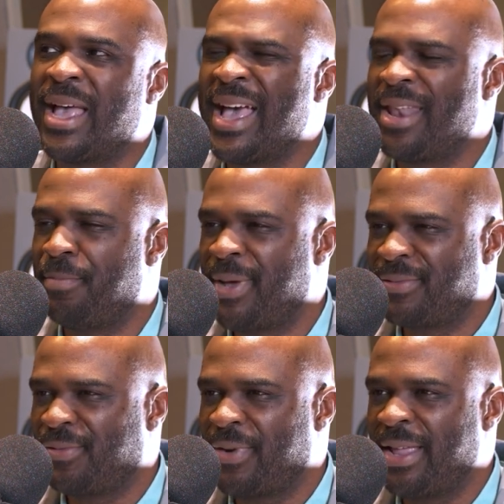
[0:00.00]
I had a
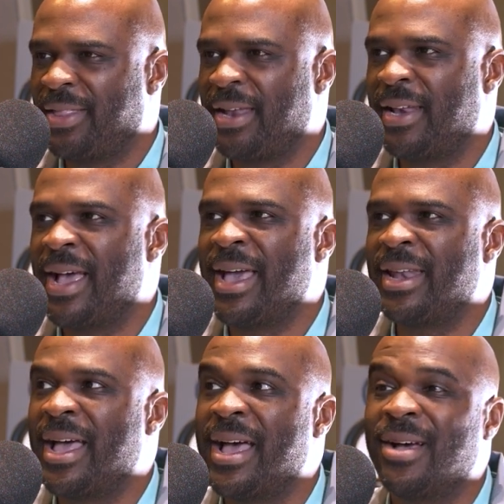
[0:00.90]
best friend that
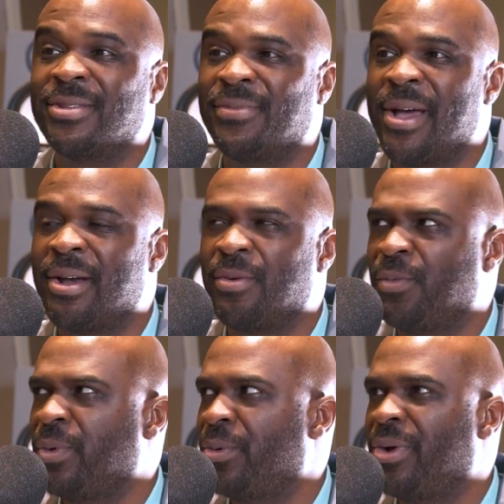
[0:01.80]
died in a house fire
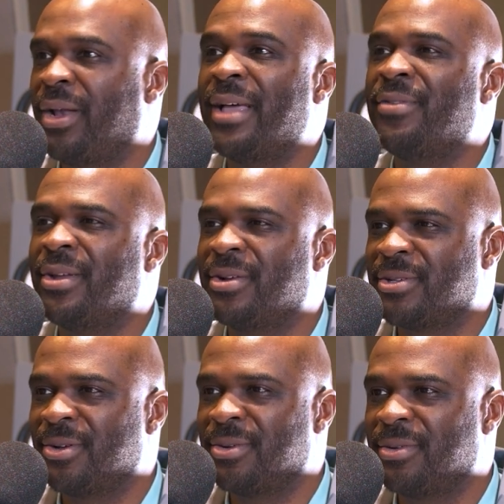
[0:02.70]
when we were 11
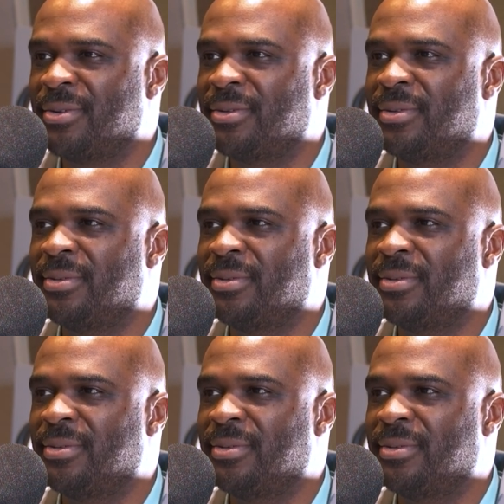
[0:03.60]
years old.